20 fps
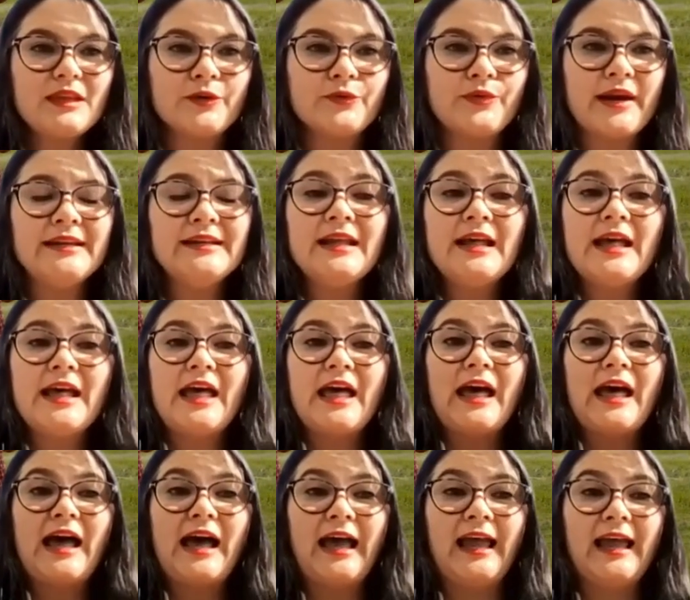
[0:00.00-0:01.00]
right?
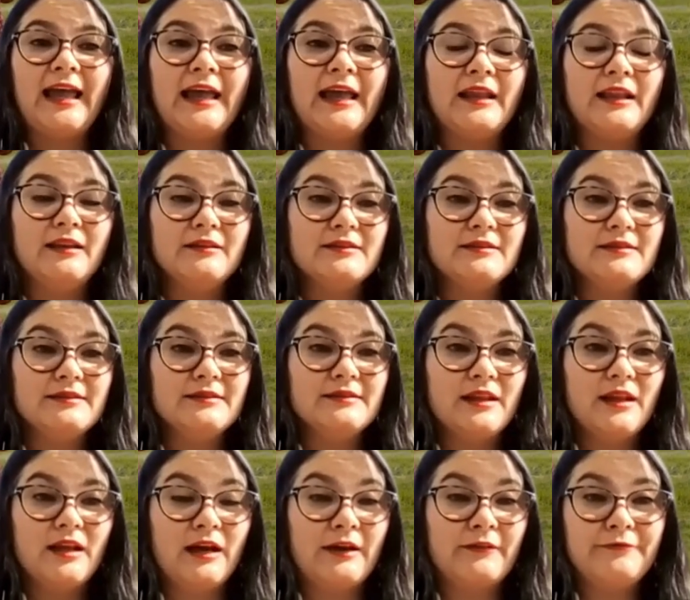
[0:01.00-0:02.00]

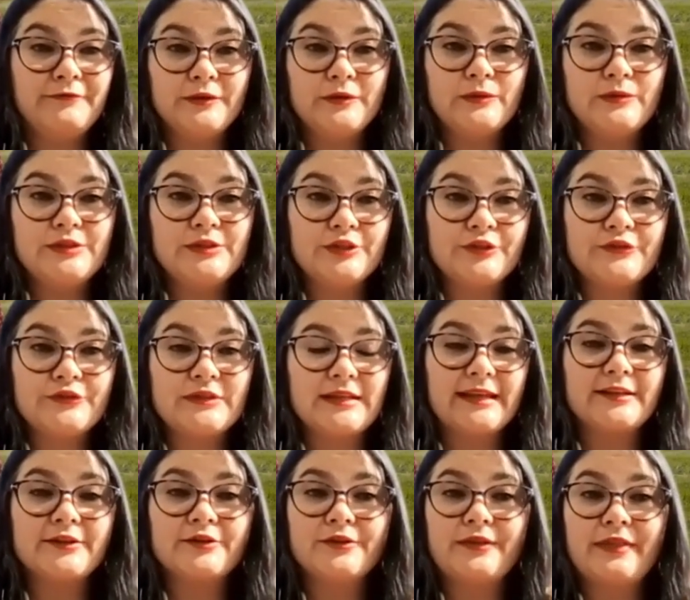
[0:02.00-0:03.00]
A few years
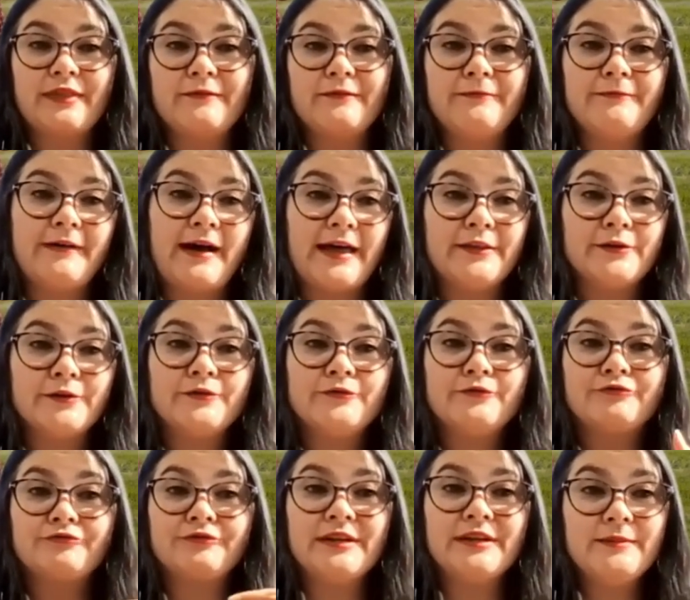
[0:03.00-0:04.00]
later, the father
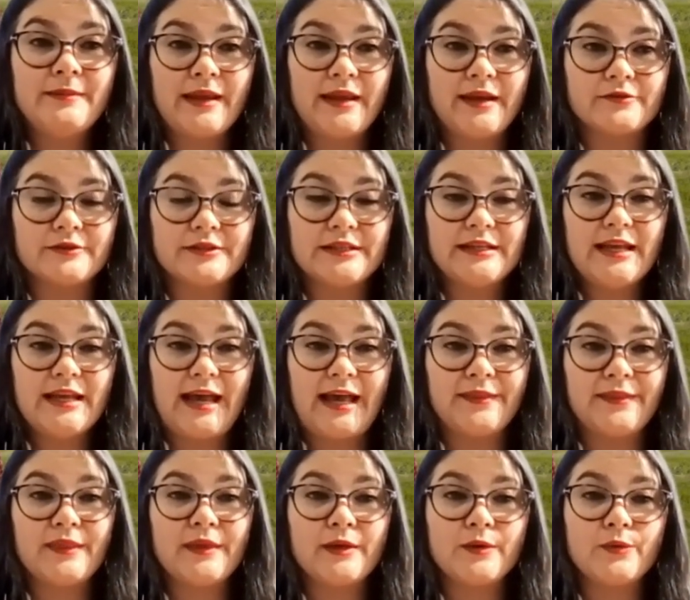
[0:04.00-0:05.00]
remarried,
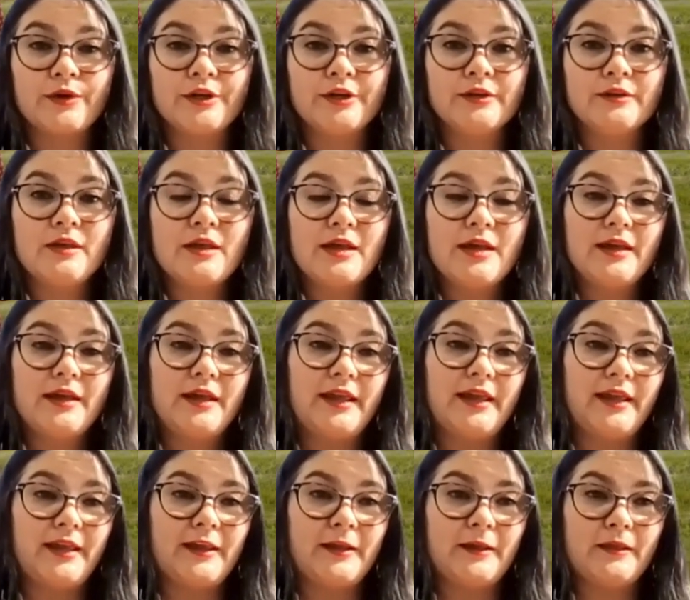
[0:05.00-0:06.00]
and they were
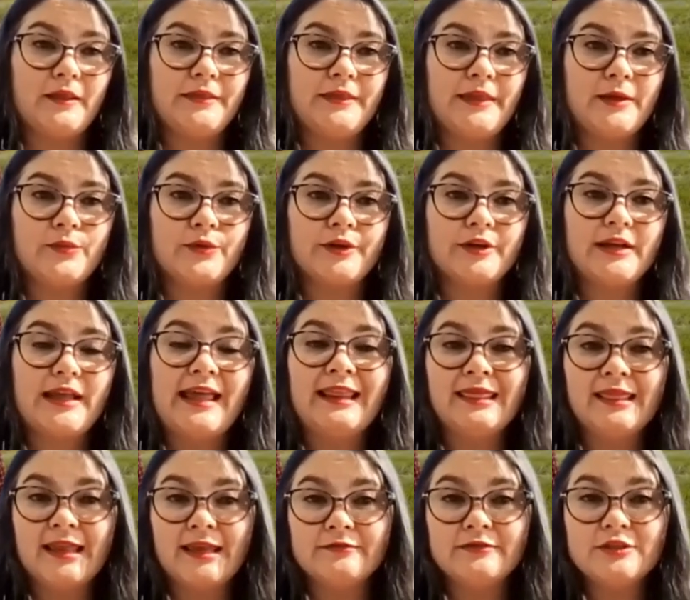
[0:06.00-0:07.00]

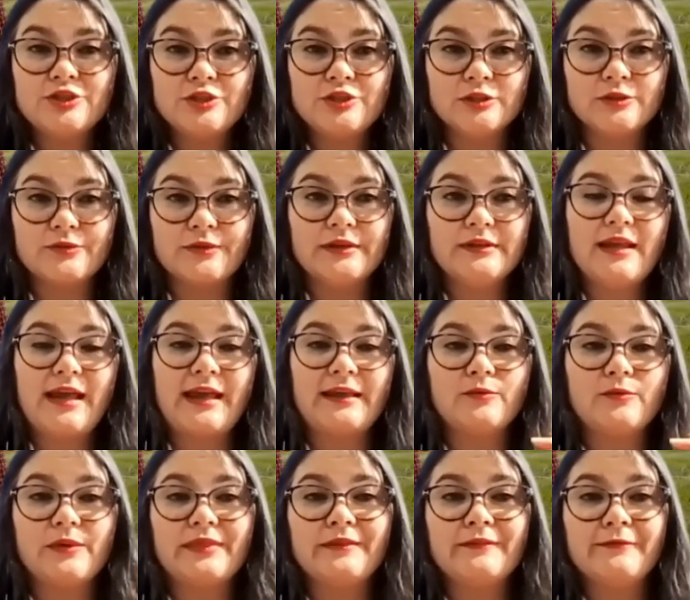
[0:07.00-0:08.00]
11 children.
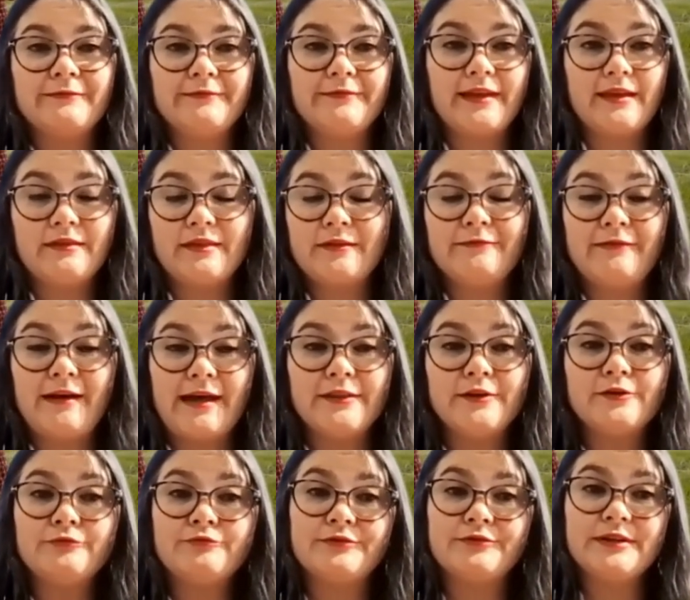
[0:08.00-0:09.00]
And when the
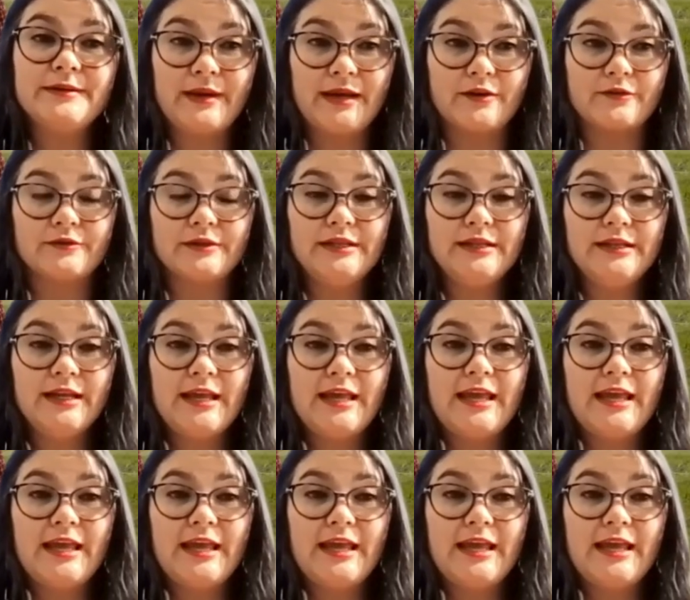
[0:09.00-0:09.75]
father remarried,